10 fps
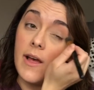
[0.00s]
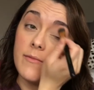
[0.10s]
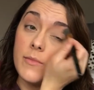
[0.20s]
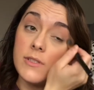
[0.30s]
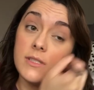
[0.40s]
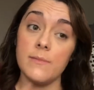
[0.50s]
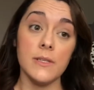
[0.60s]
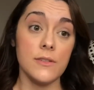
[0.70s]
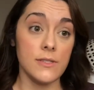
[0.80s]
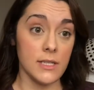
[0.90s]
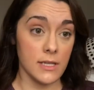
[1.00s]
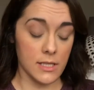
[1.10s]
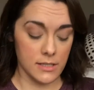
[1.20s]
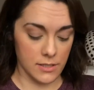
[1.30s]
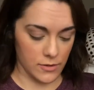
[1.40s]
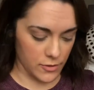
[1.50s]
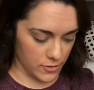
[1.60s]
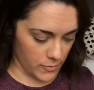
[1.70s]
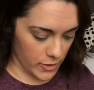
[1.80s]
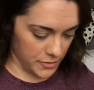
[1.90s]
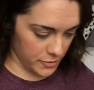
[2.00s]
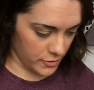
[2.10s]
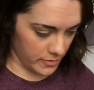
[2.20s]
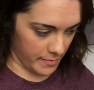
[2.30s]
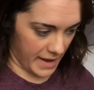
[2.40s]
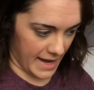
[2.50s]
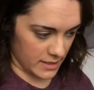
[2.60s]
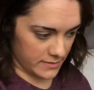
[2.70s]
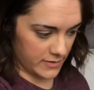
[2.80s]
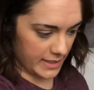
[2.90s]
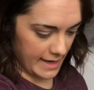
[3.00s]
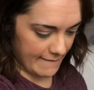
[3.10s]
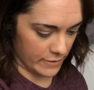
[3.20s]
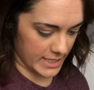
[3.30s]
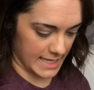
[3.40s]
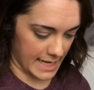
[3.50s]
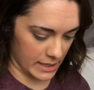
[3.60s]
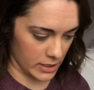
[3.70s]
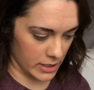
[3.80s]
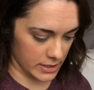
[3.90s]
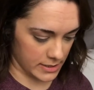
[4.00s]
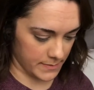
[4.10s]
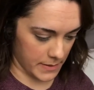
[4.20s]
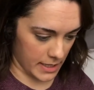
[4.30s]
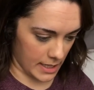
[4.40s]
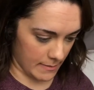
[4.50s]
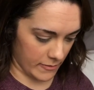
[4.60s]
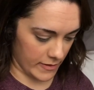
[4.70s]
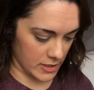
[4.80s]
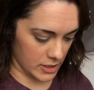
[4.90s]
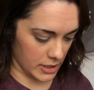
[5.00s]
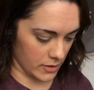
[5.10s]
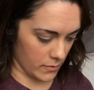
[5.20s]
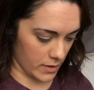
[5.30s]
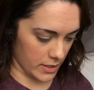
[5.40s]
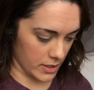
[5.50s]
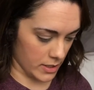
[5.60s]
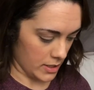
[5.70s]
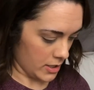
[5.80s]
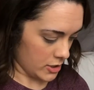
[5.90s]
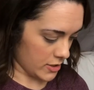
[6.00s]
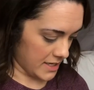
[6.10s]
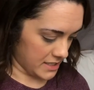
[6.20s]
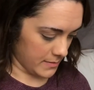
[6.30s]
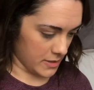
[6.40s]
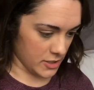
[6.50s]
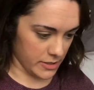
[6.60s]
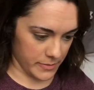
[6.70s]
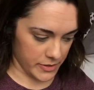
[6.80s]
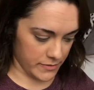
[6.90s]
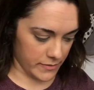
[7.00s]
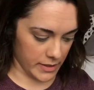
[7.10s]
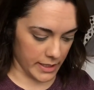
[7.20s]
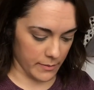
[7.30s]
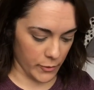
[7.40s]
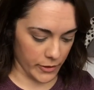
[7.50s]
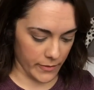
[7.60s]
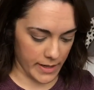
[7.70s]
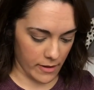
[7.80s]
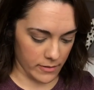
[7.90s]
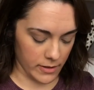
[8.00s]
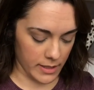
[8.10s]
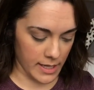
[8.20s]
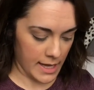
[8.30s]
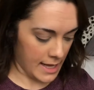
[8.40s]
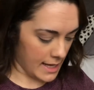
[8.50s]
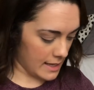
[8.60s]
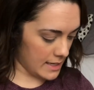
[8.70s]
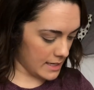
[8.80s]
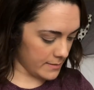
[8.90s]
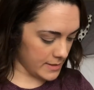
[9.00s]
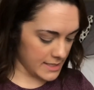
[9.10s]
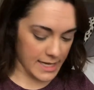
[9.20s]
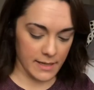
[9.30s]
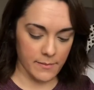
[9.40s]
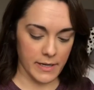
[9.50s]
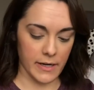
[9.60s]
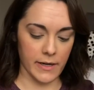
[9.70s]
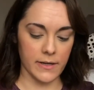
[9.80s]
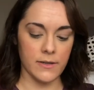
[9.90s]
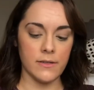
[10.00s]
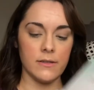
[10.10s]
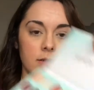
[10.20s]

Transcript: Mostly been using these more neutral mattes for like everyday looks, but I'm eventually gonna wanna try some of the shimmers for like a more going out look. And then I'm gonna take Imperial,